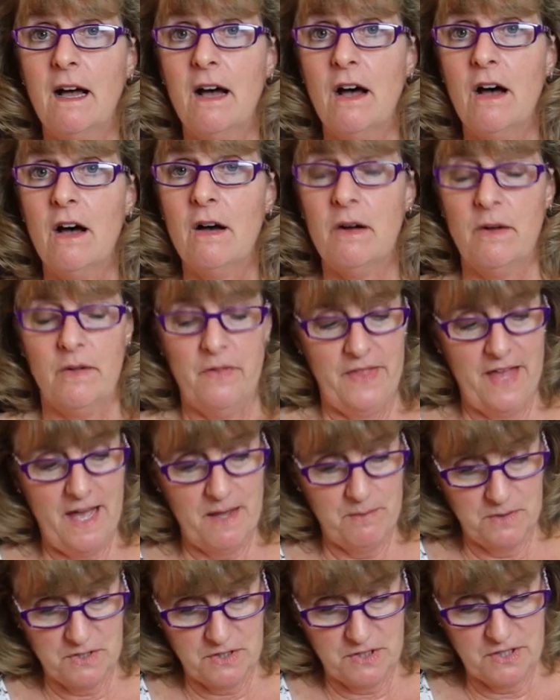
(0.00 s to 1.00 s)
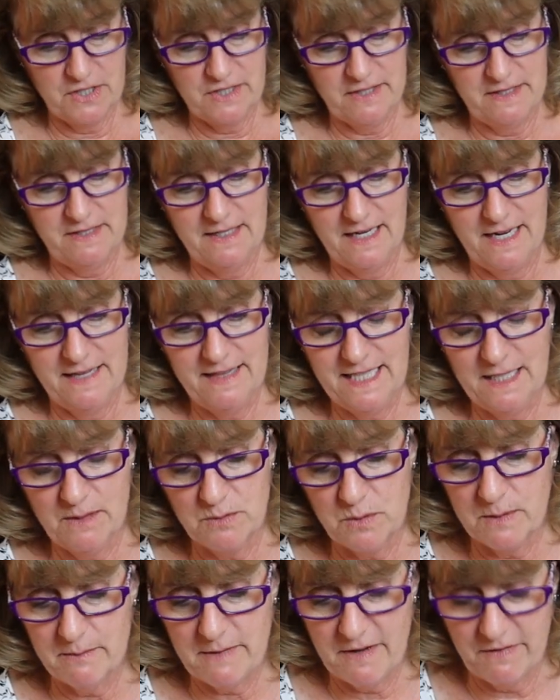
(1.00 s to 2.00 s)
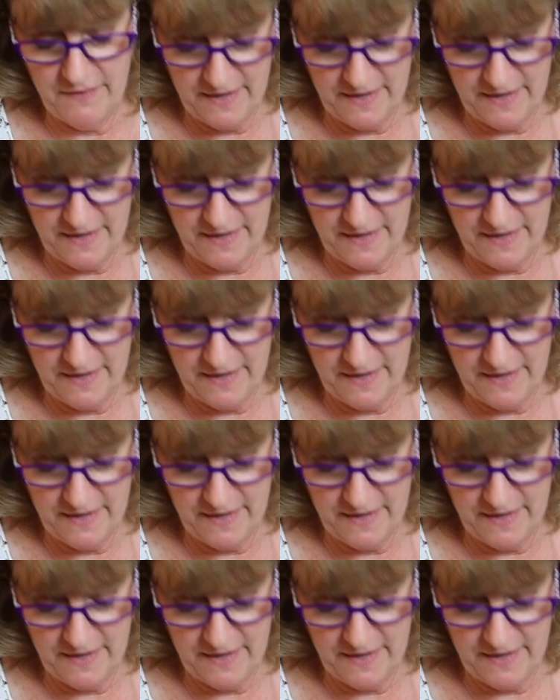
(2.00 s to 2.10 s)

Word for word: Oh, that was good. I think that was one of my